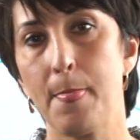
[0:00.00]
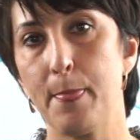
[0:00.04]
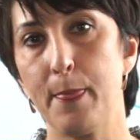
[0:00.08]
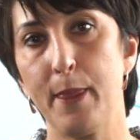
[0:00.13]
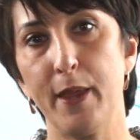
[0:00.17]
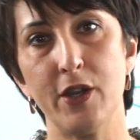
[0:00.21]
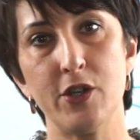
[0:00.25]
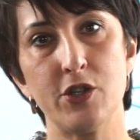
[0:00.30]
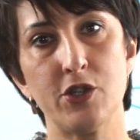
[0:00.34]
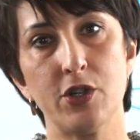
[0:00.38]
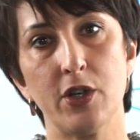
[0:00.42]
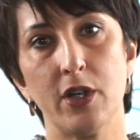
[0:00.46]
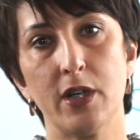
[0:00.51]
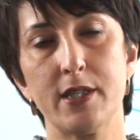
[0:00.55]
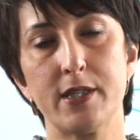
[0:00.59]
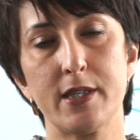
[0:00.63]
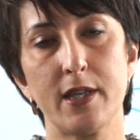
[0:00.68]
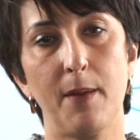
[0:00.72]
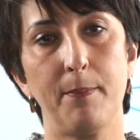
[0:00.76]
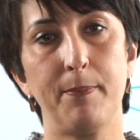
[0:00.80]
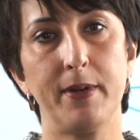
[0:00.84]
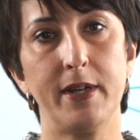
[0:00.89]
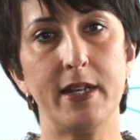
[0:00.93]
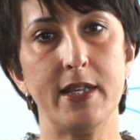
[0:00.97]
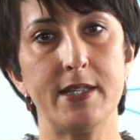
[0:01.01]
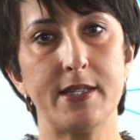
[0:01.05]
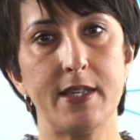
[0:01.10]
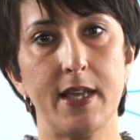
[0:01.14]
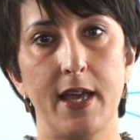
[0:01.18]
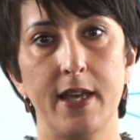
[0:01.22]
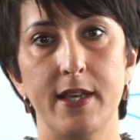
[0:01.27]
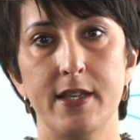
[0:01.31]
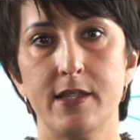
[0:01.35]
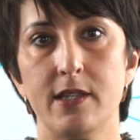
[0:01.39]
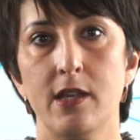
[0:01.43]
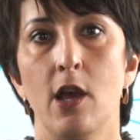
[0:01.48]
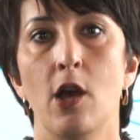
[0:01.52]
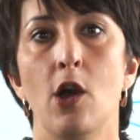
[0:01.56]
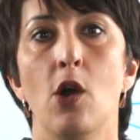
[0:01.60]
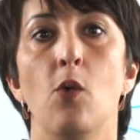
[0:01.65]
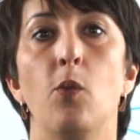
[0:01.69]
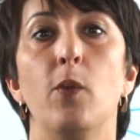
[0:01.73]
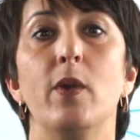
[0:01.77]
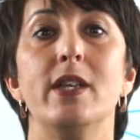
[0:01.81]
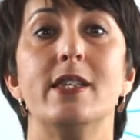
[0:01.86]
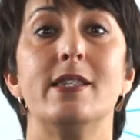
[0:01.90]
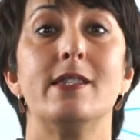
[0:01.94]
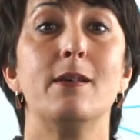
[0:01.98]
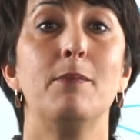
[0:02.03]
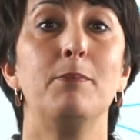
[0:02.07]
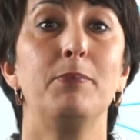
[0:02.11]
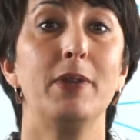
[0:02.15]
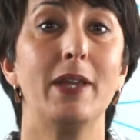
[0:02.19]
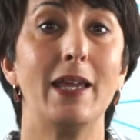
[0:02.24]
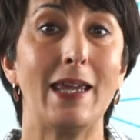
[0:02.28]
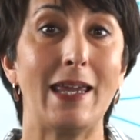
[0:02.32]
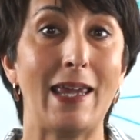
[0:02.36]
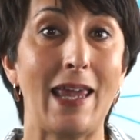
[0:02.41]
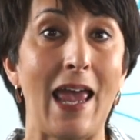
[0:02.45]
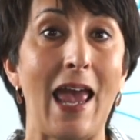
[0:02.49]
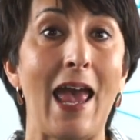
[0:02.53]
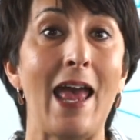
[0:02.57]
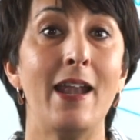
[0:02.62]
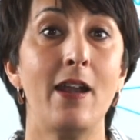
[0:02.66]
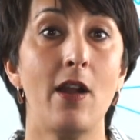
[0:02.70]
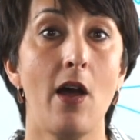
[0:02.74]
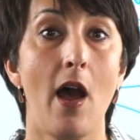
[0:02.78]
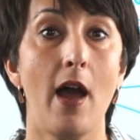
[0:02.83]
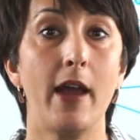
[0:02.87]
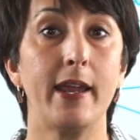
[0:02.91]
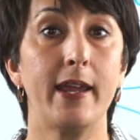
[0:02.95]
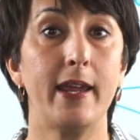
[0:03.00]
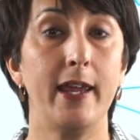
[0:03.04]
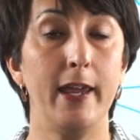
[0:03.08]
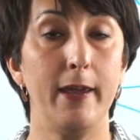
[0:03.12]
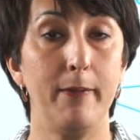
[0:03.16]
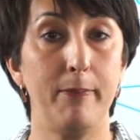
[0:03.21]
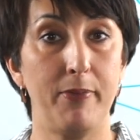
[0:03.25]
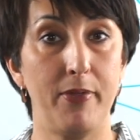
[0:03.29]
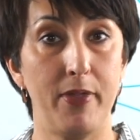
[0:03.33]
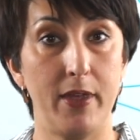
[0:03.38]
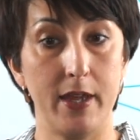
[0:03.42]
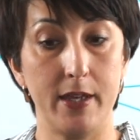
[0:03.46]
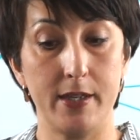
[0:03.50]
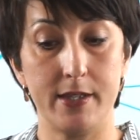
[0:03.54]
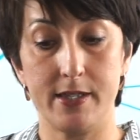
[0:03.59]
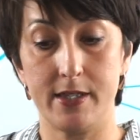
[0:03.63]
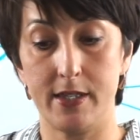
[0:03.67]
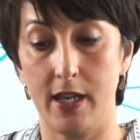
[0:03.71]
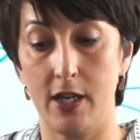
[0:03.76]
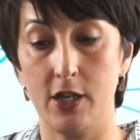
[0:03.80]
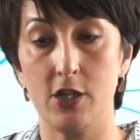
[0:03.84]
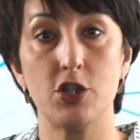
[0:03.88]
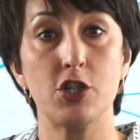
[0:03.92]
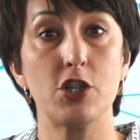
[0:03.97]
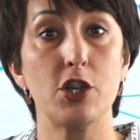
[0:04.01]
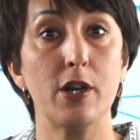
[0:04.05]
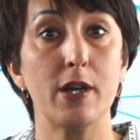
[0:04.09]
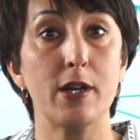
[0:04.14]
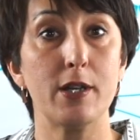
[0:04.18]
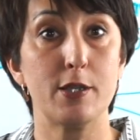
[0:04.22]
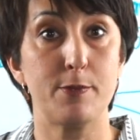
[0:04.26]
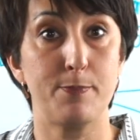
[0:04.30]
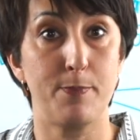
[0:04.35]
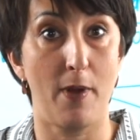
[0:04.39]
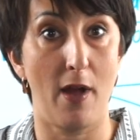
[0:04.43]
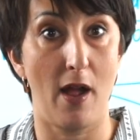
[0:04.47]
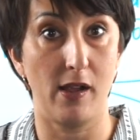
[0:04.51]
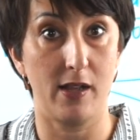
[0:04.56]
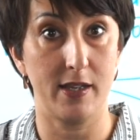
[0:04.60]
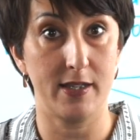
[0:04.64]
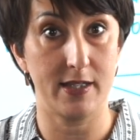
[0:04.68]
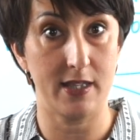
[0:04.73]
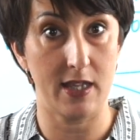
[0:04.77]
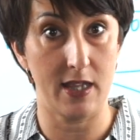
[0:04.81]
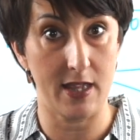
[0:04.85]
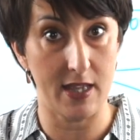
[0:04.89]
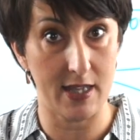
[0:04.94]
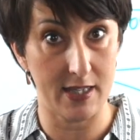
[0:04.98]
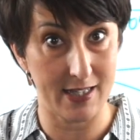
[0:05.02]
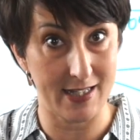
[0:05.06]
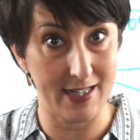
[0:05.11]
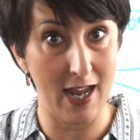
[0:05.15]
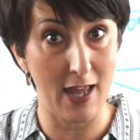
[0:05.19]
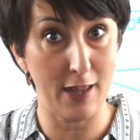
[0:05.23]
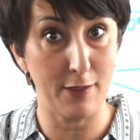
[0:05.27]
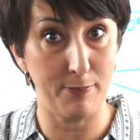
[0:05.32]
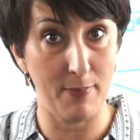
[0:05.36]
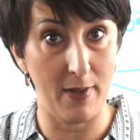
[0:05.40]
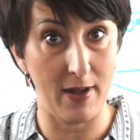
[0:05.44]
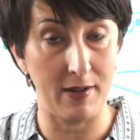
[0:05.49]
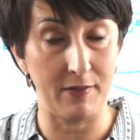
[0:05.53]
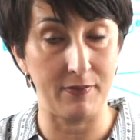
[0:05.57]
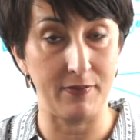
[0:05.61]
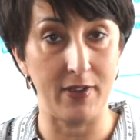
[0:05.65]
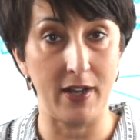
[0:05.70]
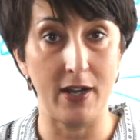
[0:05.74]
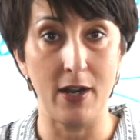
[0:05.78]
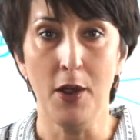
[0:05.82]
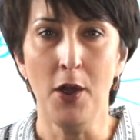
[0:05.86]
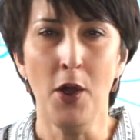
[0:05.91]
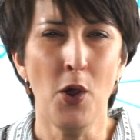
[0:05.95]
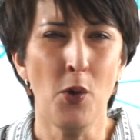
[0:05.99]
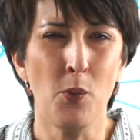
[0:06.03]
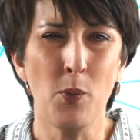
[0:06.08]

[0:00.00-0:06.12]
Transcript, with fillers: The insurance company says, we simply cannot keep this insurance policy, this death benefit,